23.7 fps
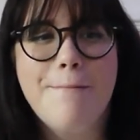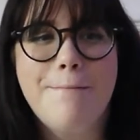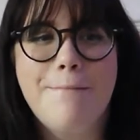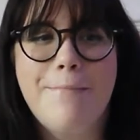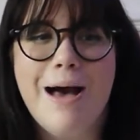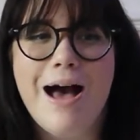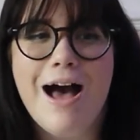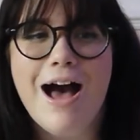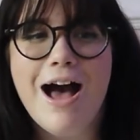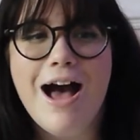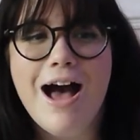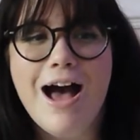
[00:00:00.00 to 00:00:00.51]

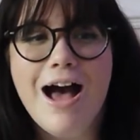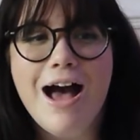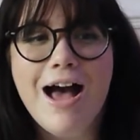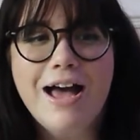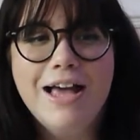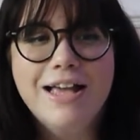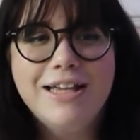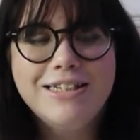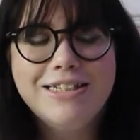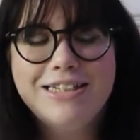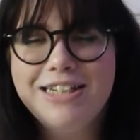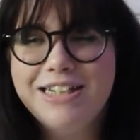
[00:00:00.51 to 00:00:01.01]
But
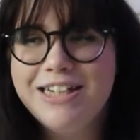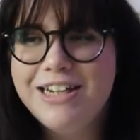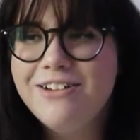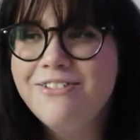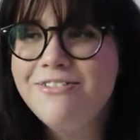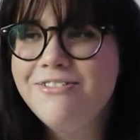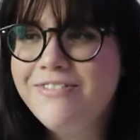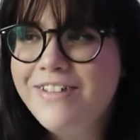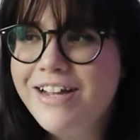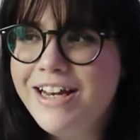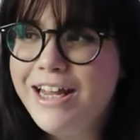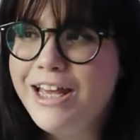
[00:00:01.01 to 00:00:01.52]
she
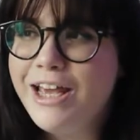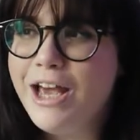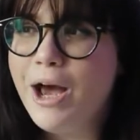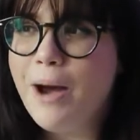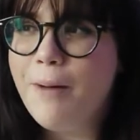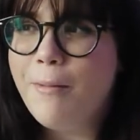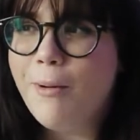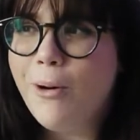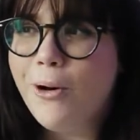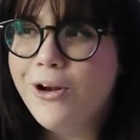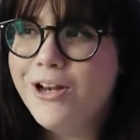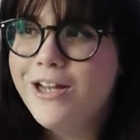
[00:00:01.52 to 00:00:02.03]
didn't really
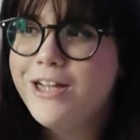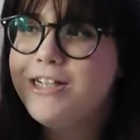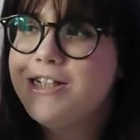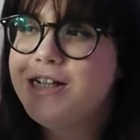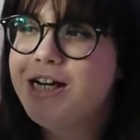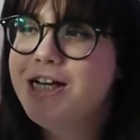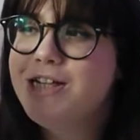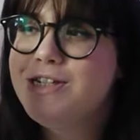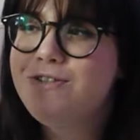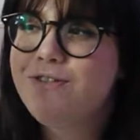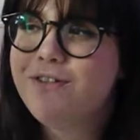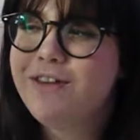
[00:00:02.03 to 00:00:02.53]

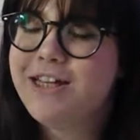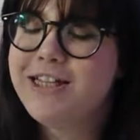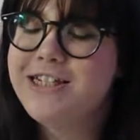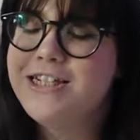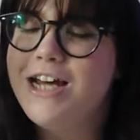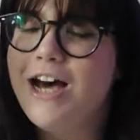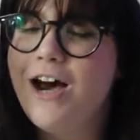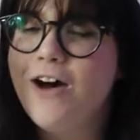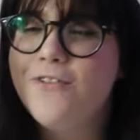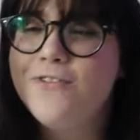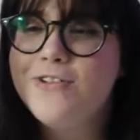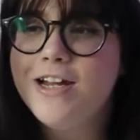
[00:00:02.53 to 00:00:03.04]
apologise for this
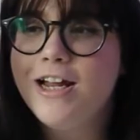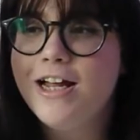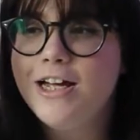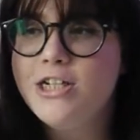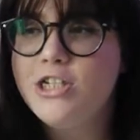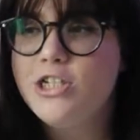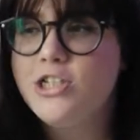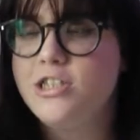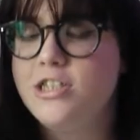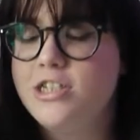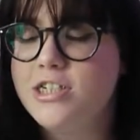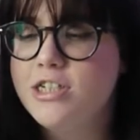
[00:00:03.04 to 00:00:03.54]
after, like,
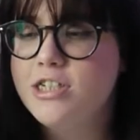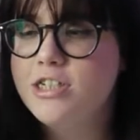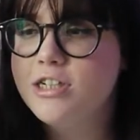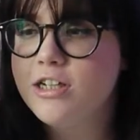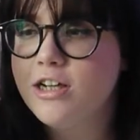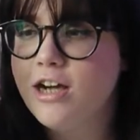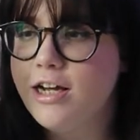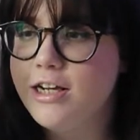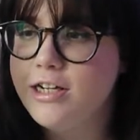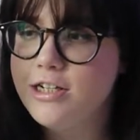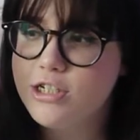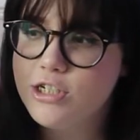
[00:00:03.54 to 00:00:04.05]
she just
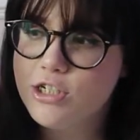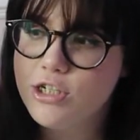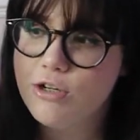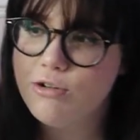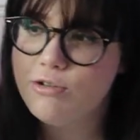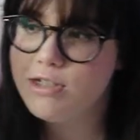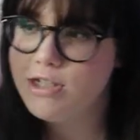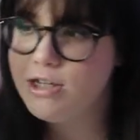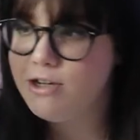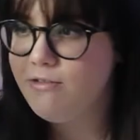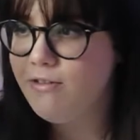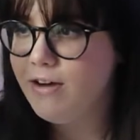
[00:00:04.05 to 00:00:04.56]
kind of
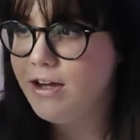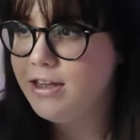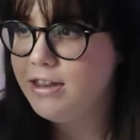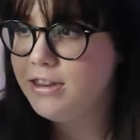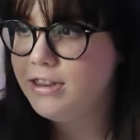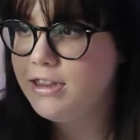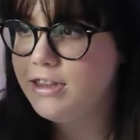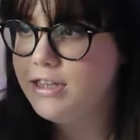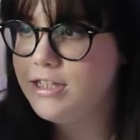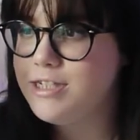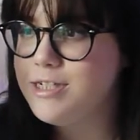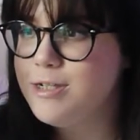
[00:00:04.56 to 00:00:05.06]
scooted around
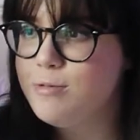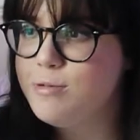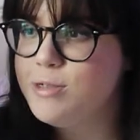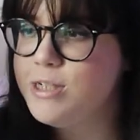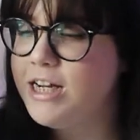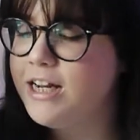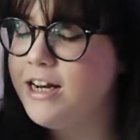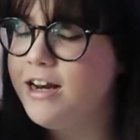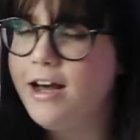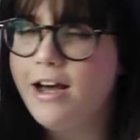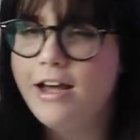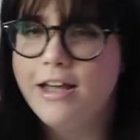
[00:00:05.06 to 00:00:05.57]
the
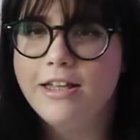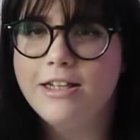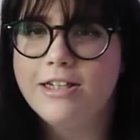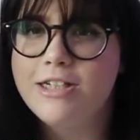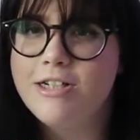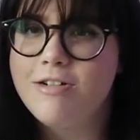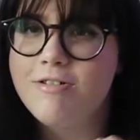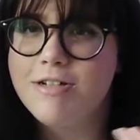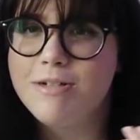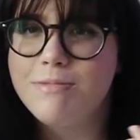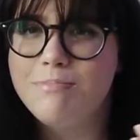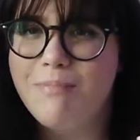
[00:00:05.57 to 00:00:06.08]
subject like
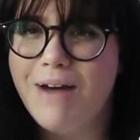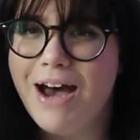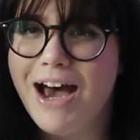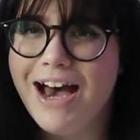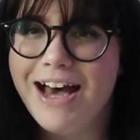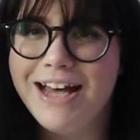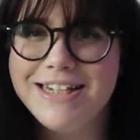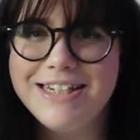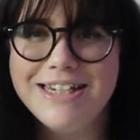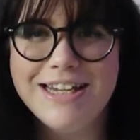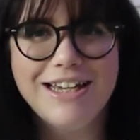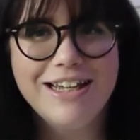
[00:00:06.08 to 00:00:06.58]
she was
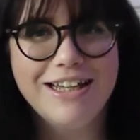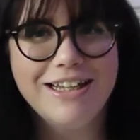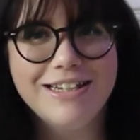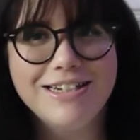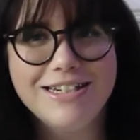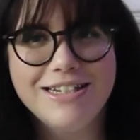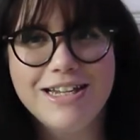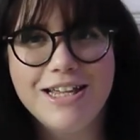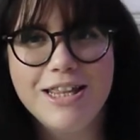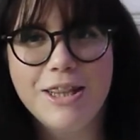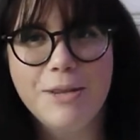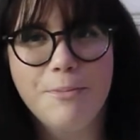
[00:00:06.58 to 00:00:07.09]
mad
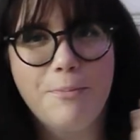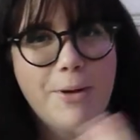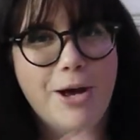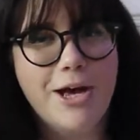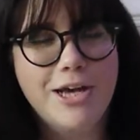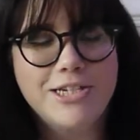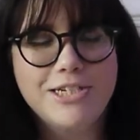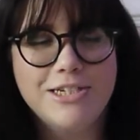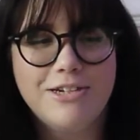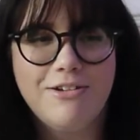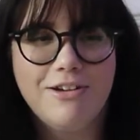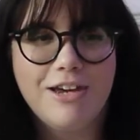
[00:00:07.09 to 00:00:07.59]
at the
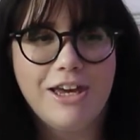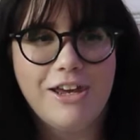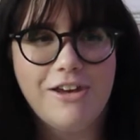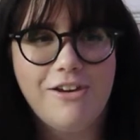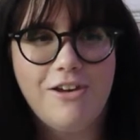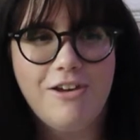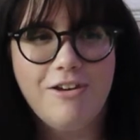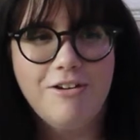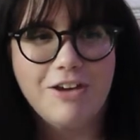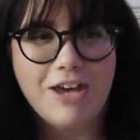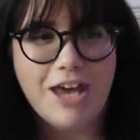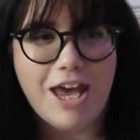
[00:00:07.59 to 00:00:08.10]
person
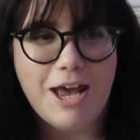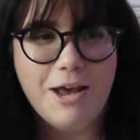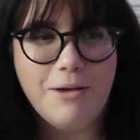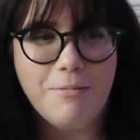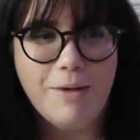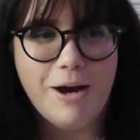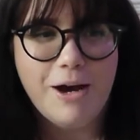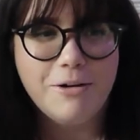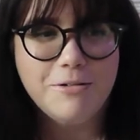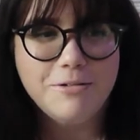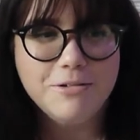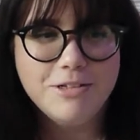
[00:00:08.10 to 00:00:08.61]
who came
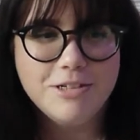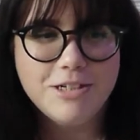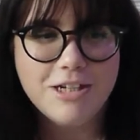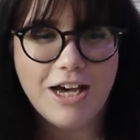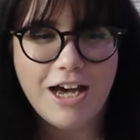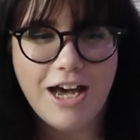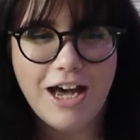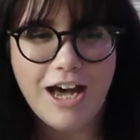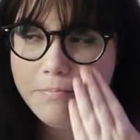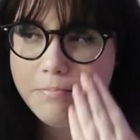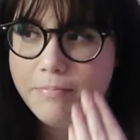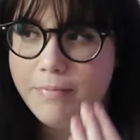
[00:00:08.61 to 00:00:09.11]
out to
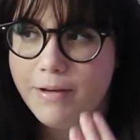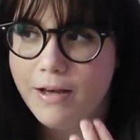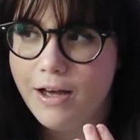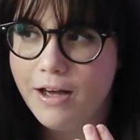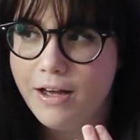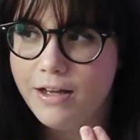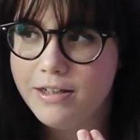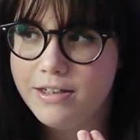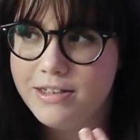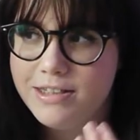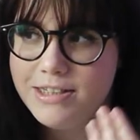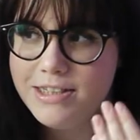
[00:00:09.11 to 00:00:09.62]
her.
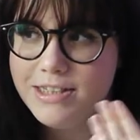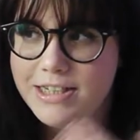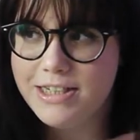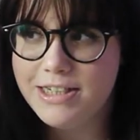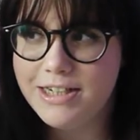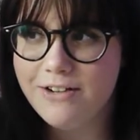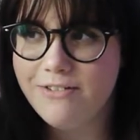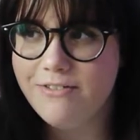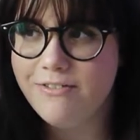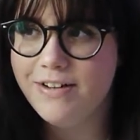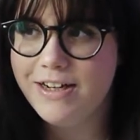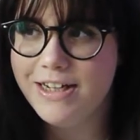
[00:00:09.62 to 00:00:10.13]
But she
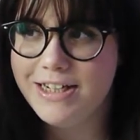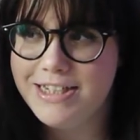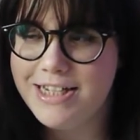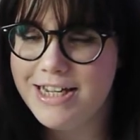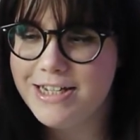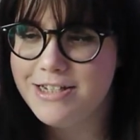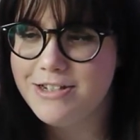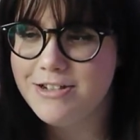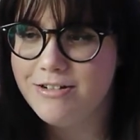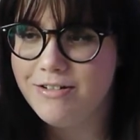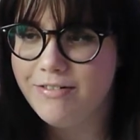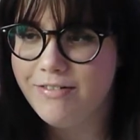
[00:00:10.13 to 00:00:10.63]
didn't really
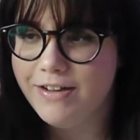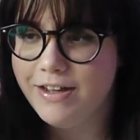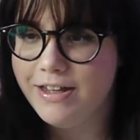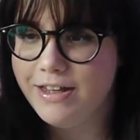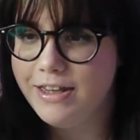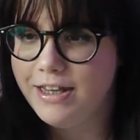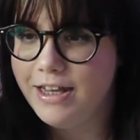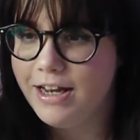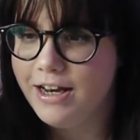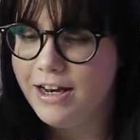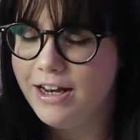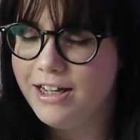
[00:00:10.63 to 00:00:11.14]
say sorry,
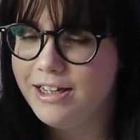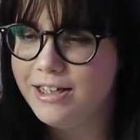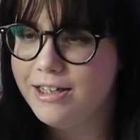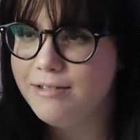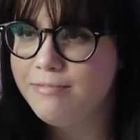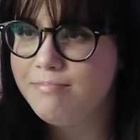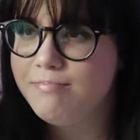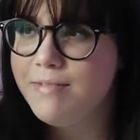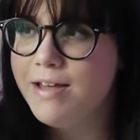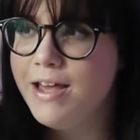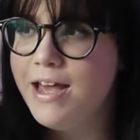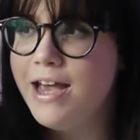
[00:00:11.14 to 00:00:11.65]
and then, like,
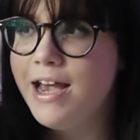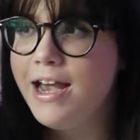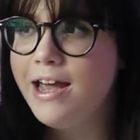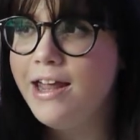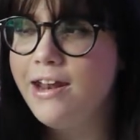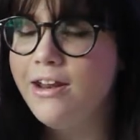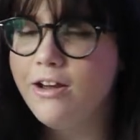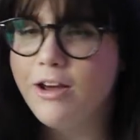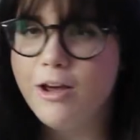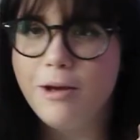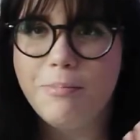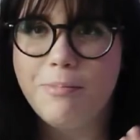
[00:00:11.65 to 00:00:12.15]

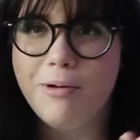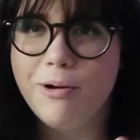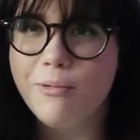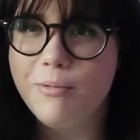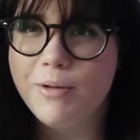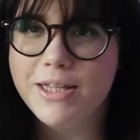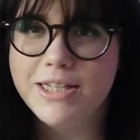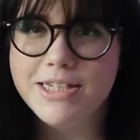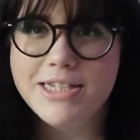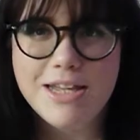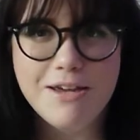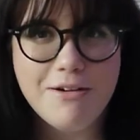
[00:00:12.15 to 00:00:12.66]
in a couple of
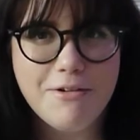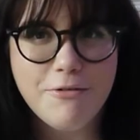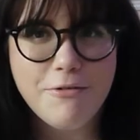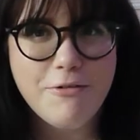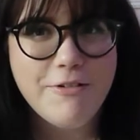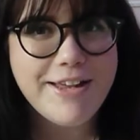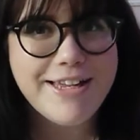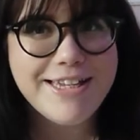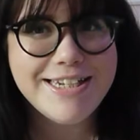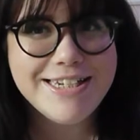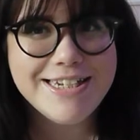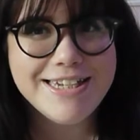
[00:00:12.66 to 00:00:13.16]
weeks they were
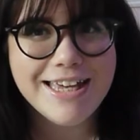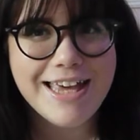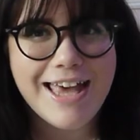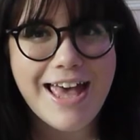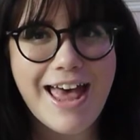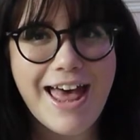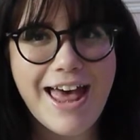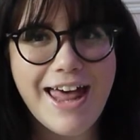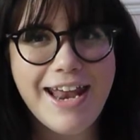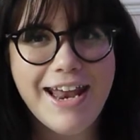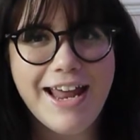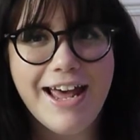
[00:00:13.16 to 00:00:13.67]
friends
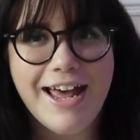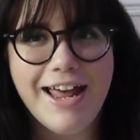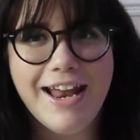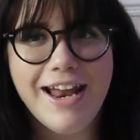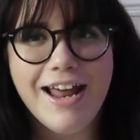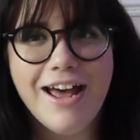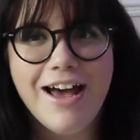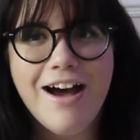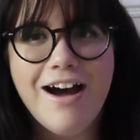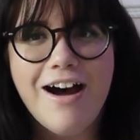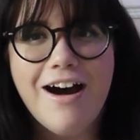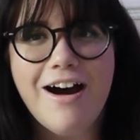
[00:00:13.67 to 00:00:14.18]
again, and
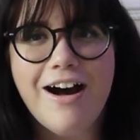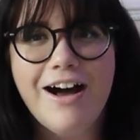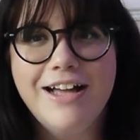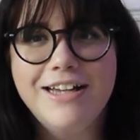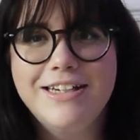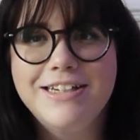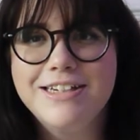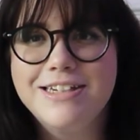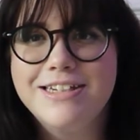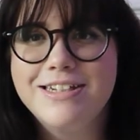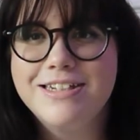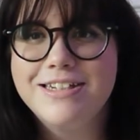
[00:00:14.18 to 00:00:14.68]
I
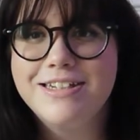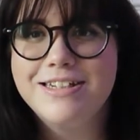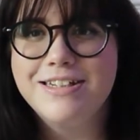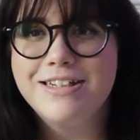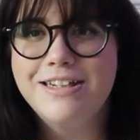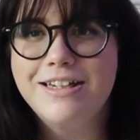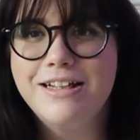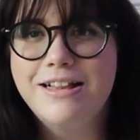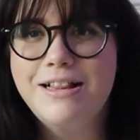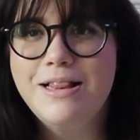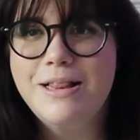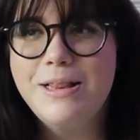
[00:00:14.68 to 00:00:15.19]
just,
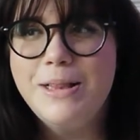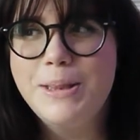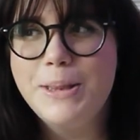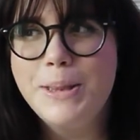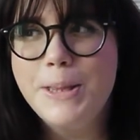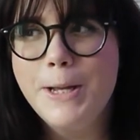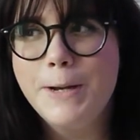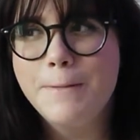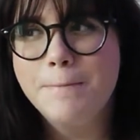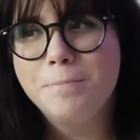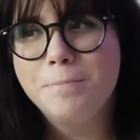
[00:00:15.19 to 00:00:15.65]
I